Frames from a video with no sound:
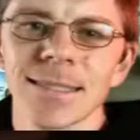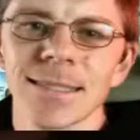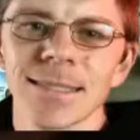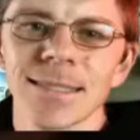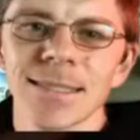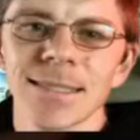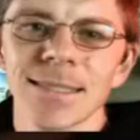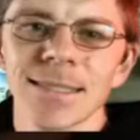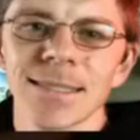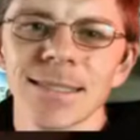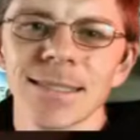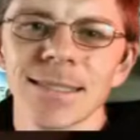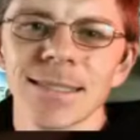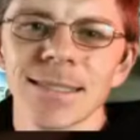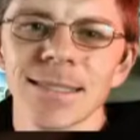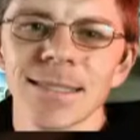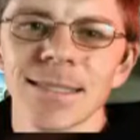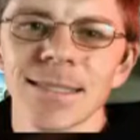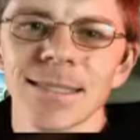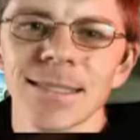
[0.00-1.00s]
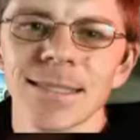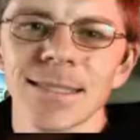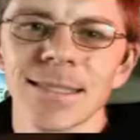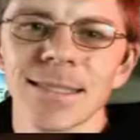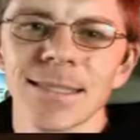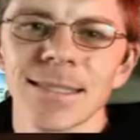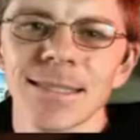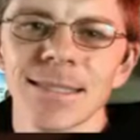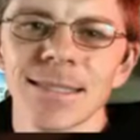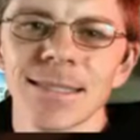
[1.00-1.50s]

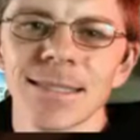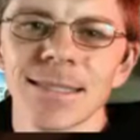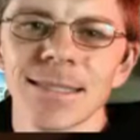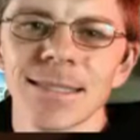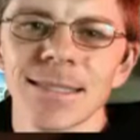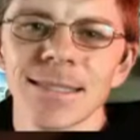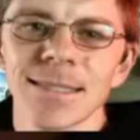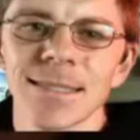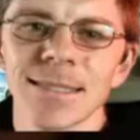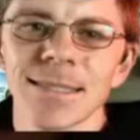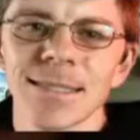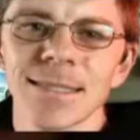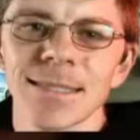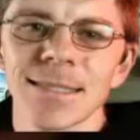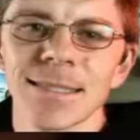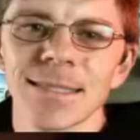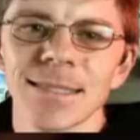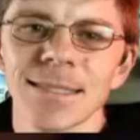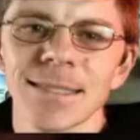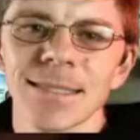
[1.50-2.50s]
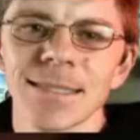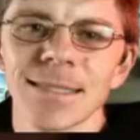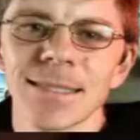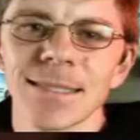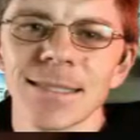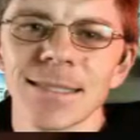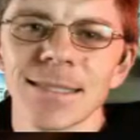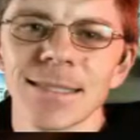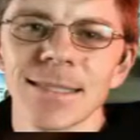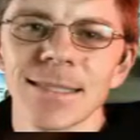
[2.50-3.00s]

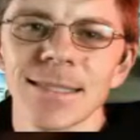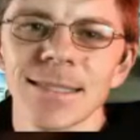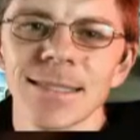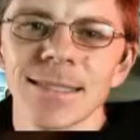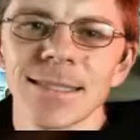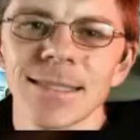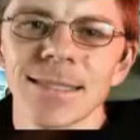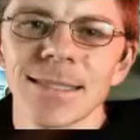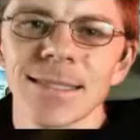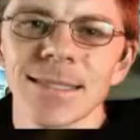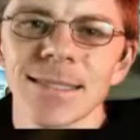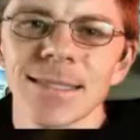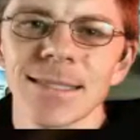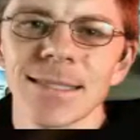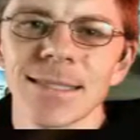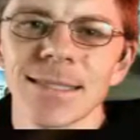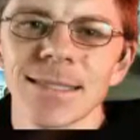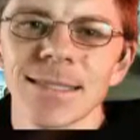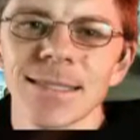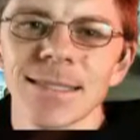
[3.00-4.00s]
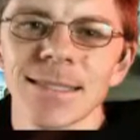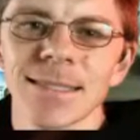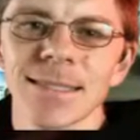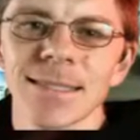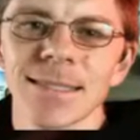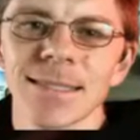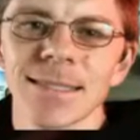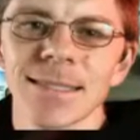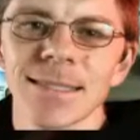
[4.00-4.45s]
[no speech]